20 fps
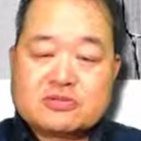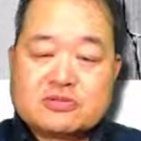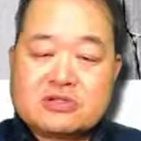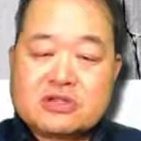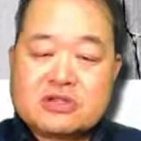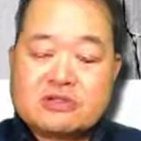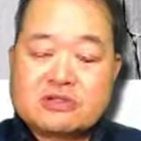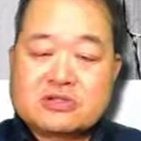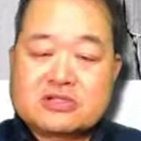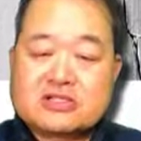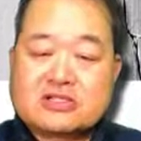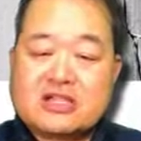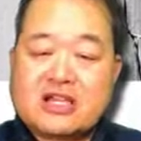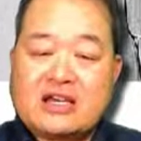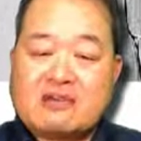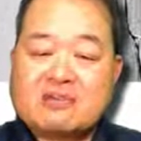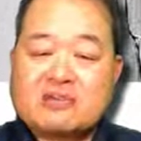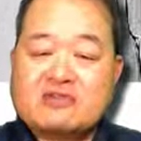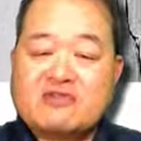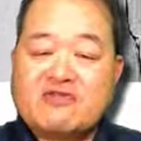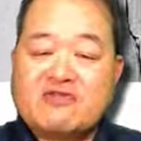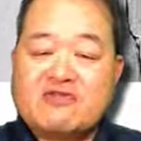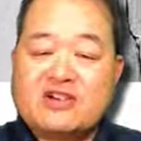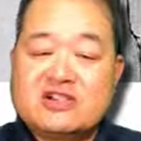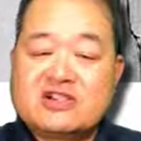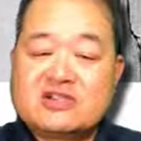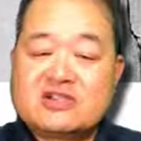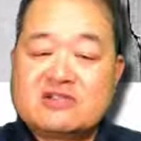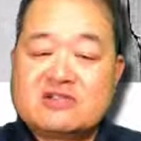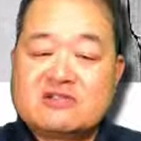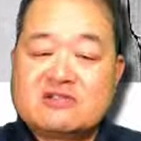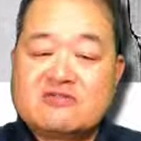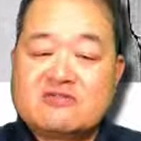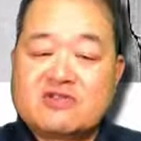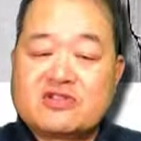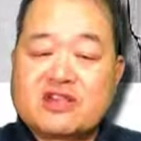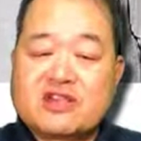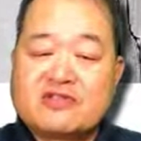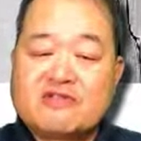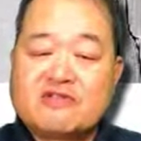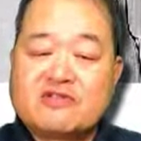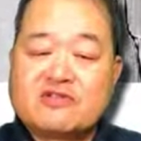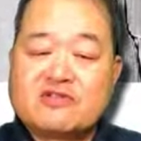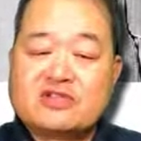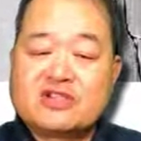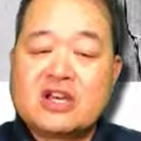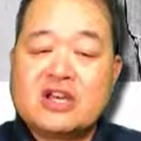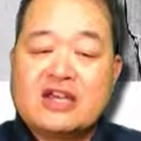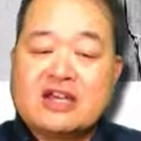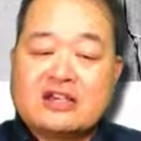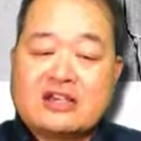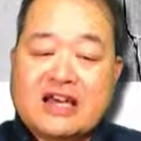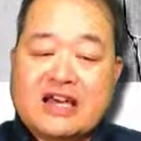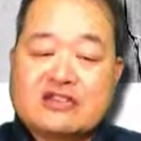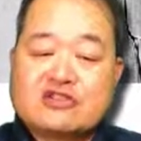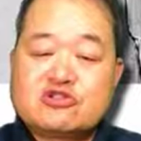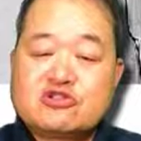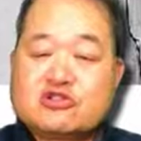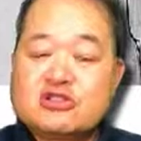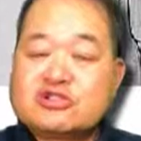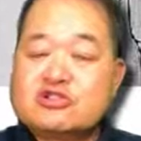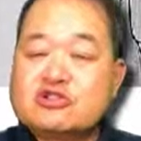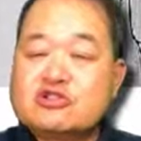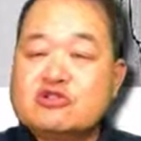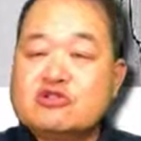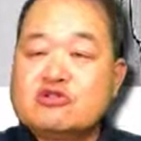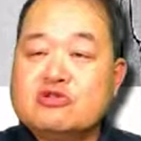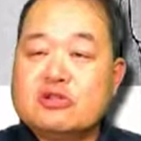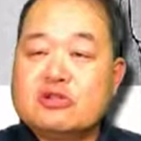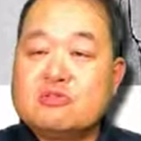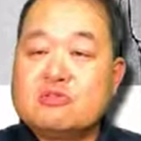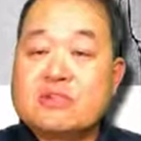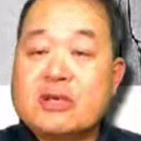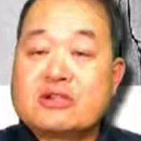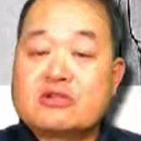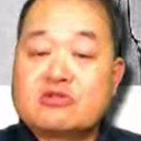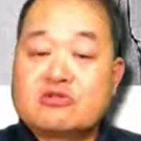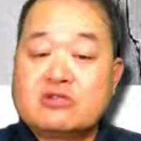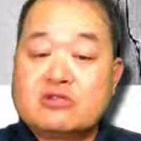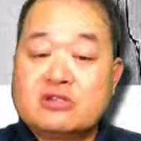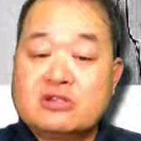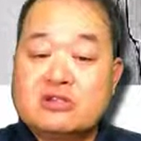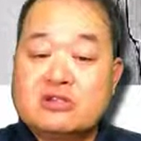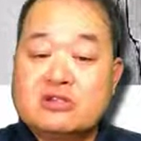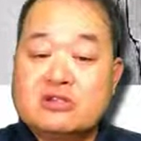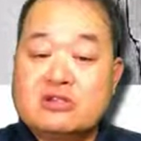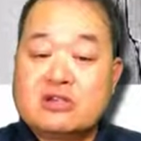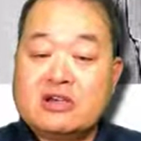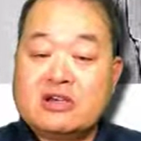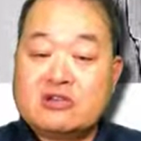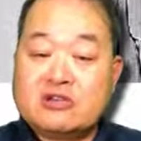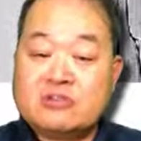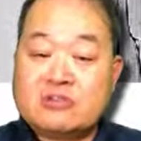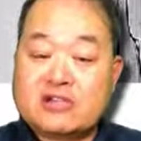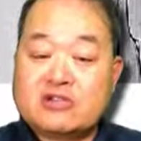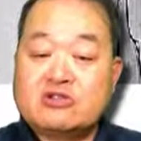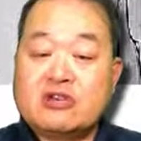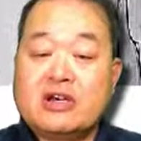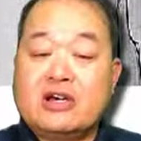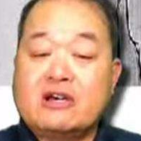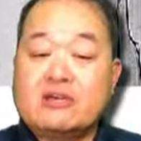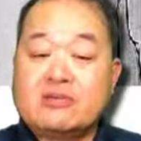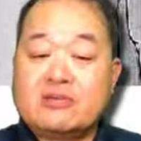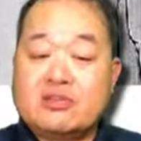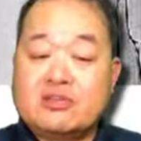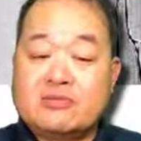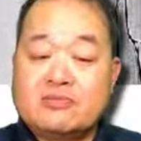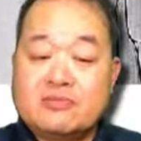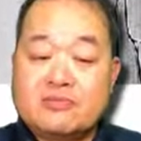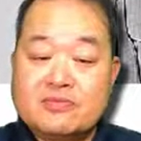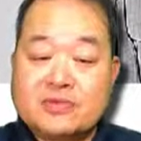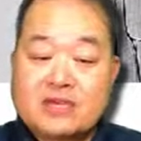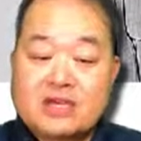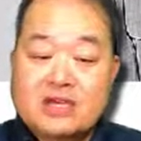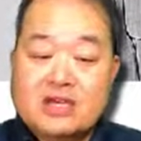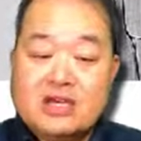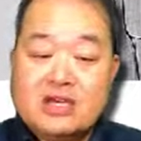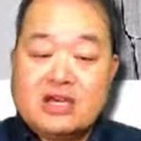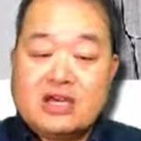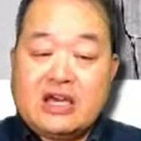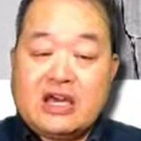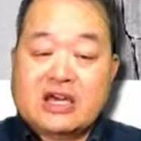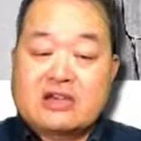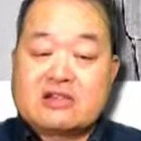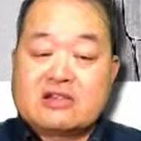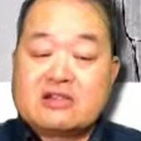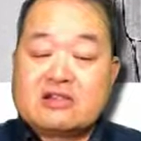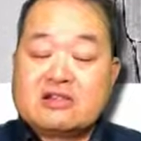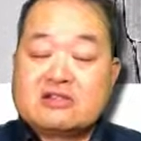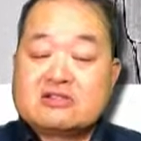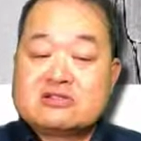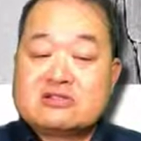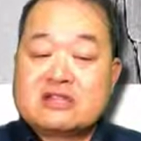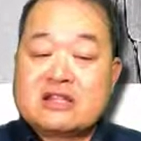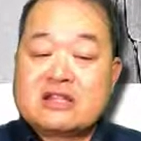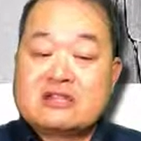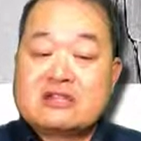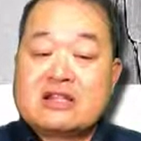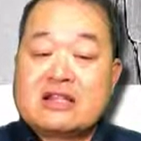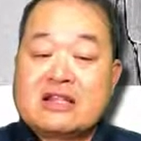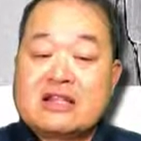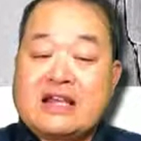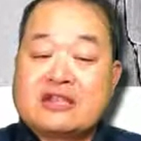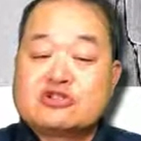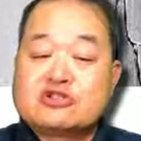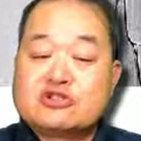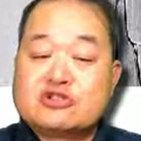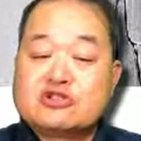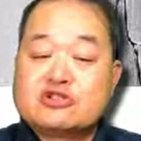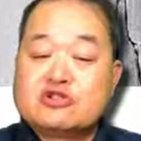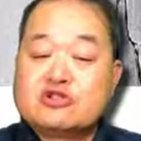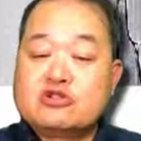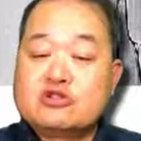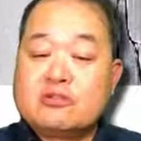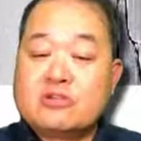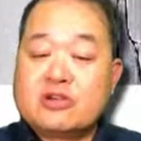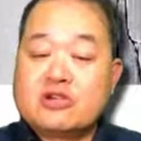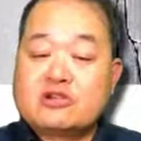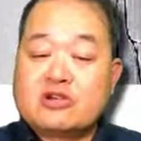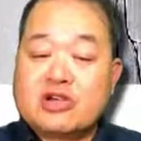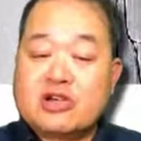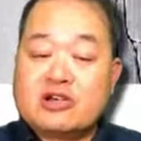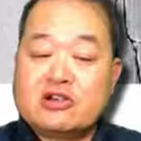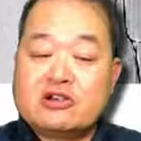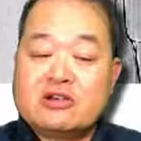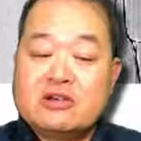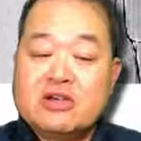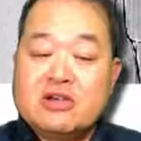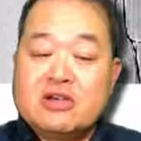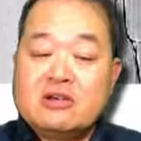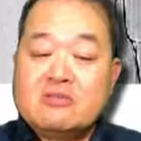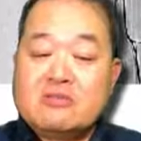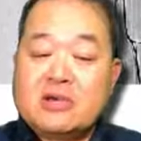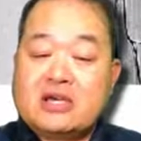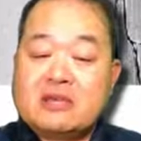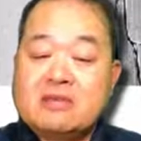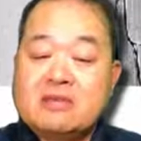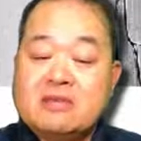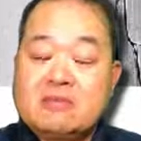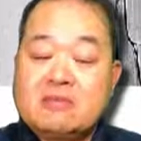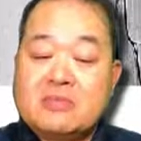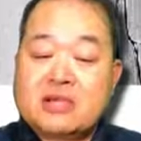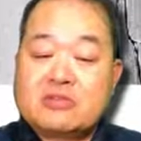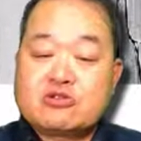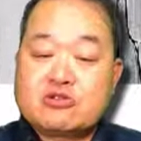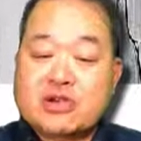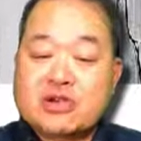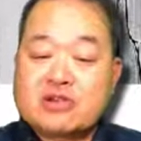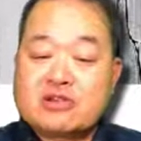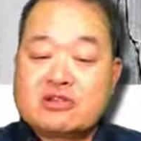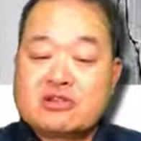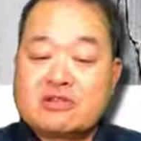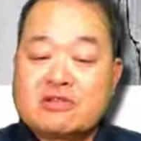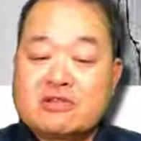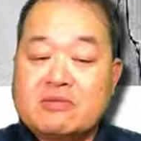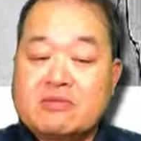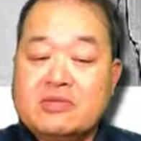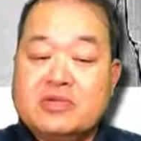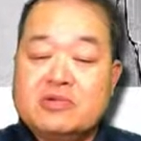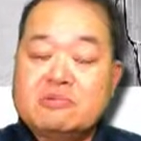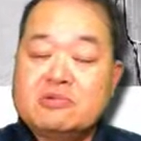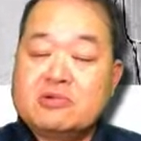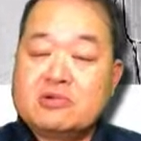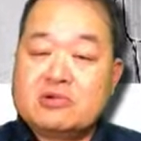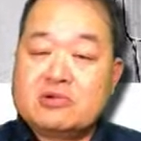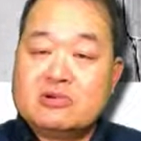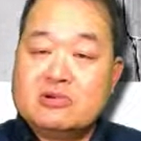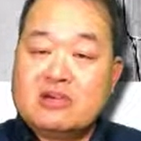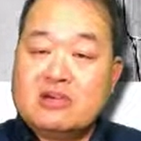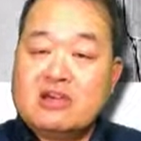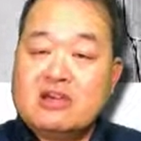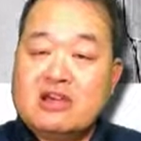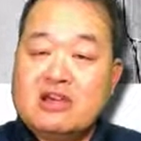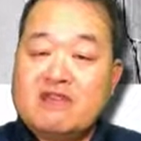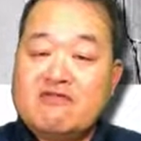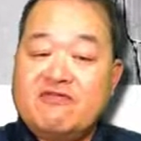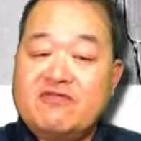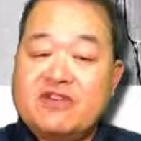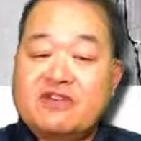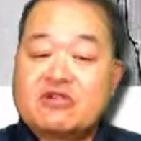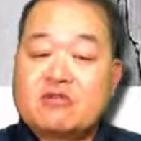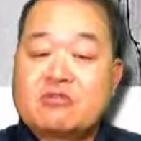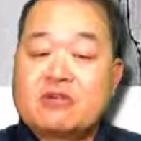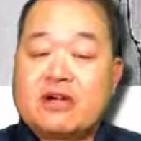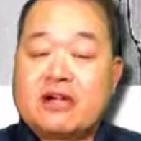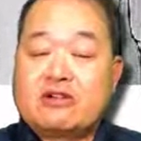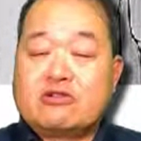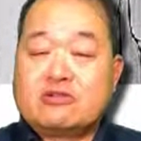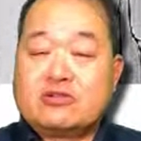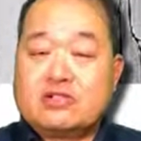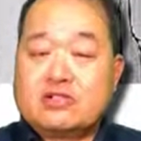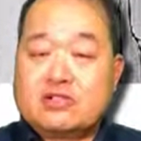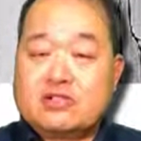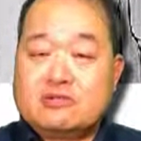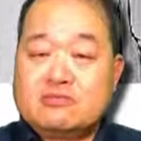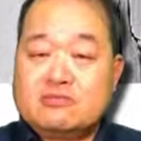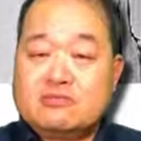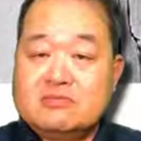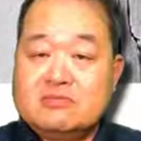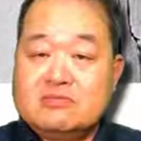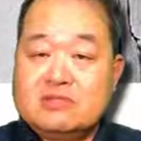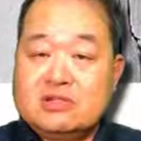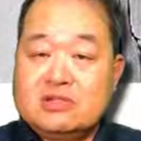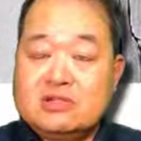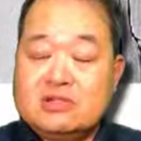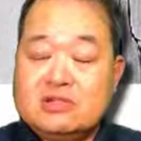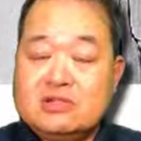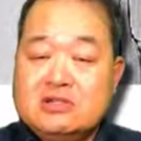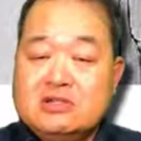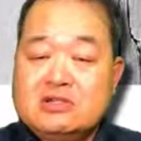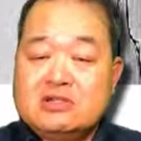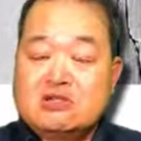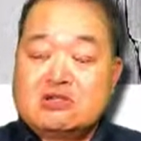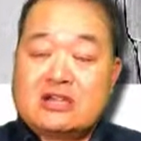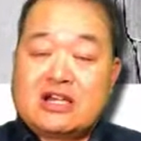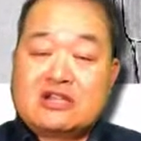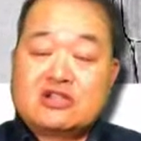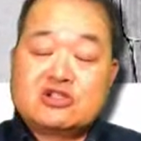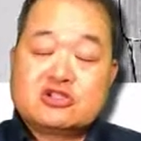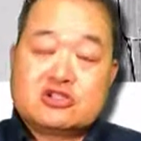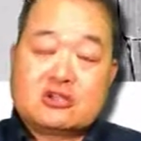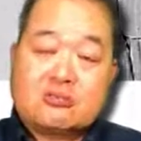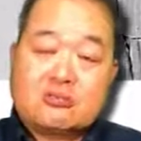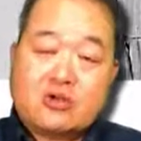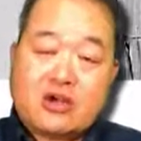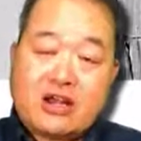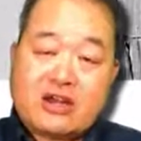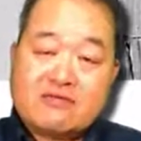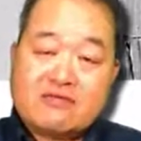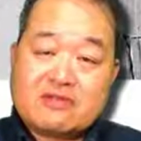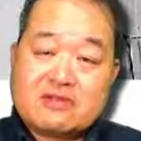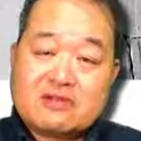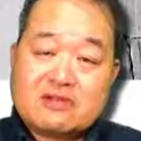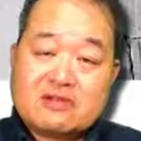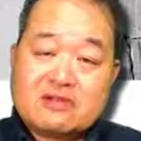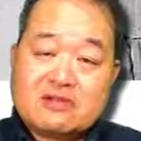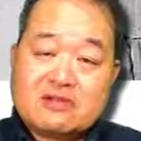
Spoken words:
helped establish funds for the first National Institute of Mental Health. And this National Institute of Mental Health made mental health of the people a federal priority. So not just a private,